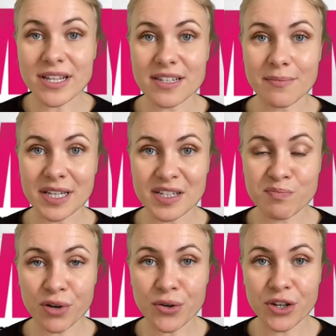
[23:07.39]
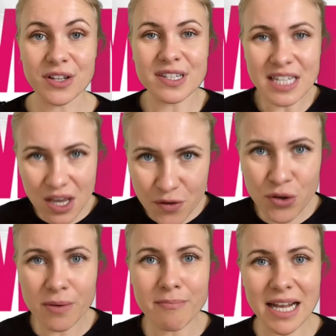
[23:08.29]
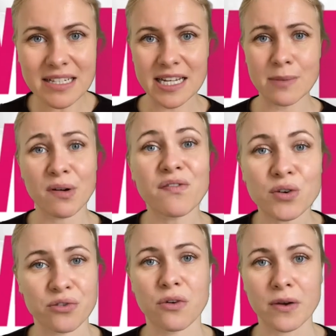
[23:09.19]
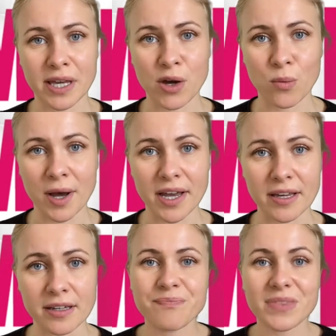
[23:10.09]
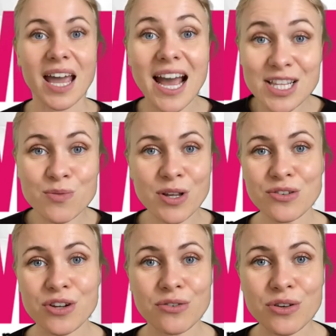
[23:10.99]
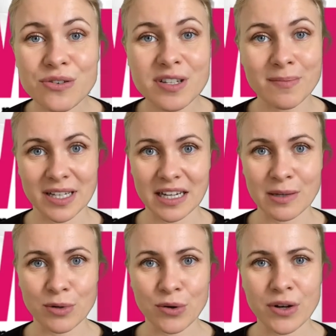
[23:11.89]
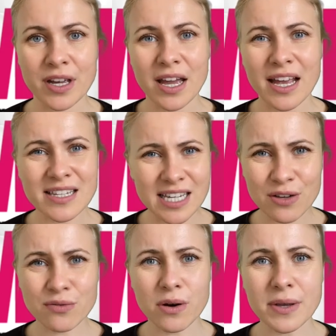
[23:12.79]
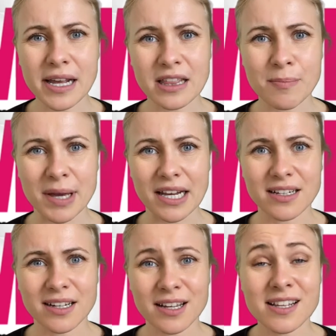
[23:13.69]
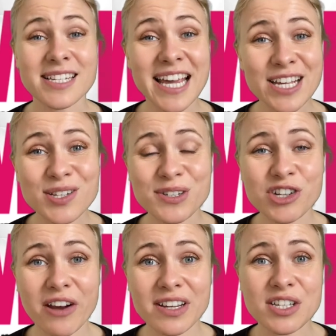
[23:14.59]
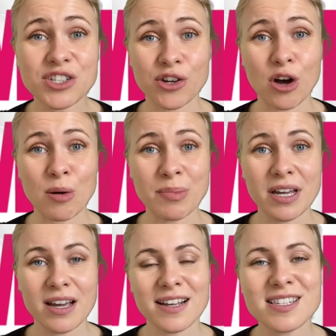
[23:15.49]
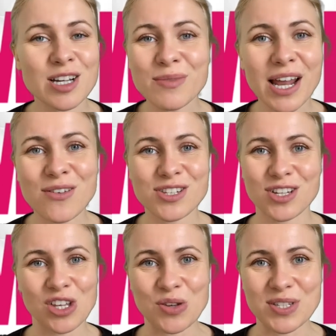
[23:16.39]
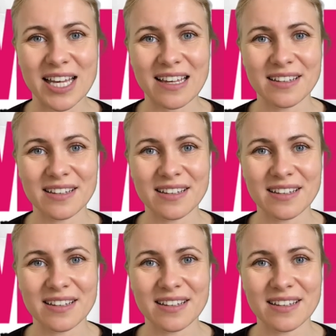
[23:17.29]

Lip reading: something is broken, see if you can mend it before throwing it away. And when you don't use something anymore, instead of throwing it in the bin, take it to a charity shop and someone else can use it.